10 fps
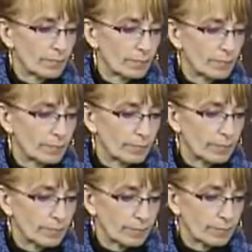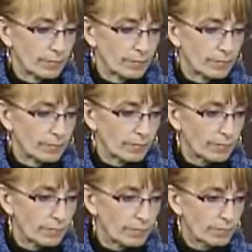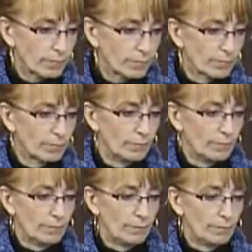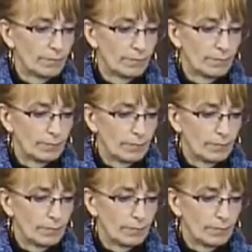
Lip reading: The person shown says nothing.